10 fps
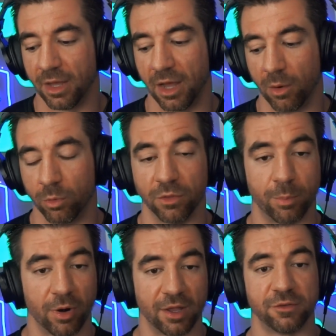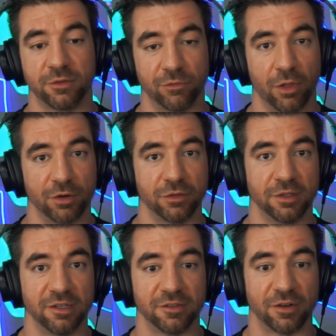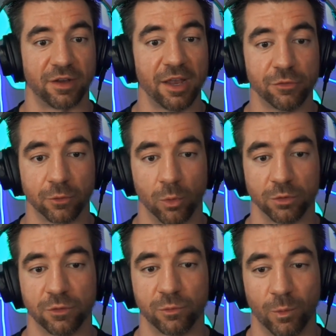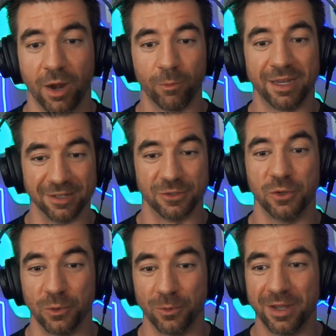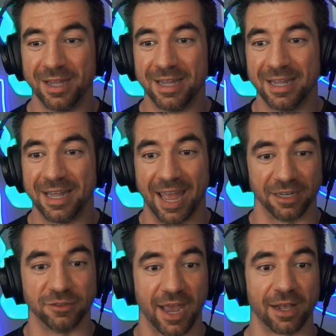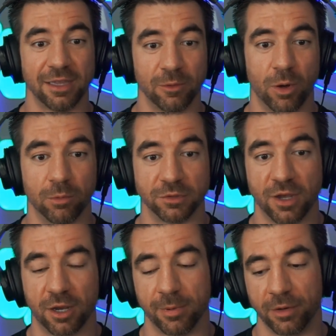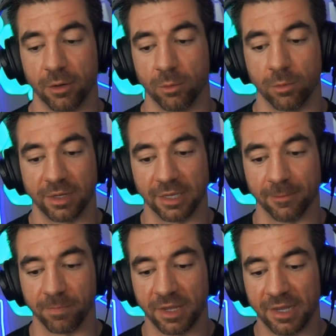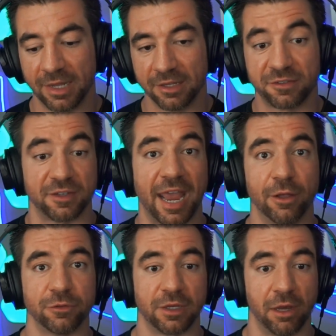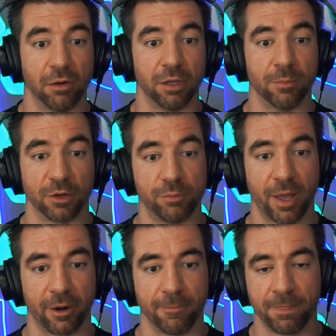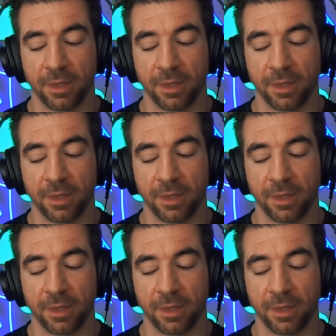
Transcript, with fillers: Uh, we're in the process of launching these educational courses where we can do exactly what we're talking about here, where we can scale security much better.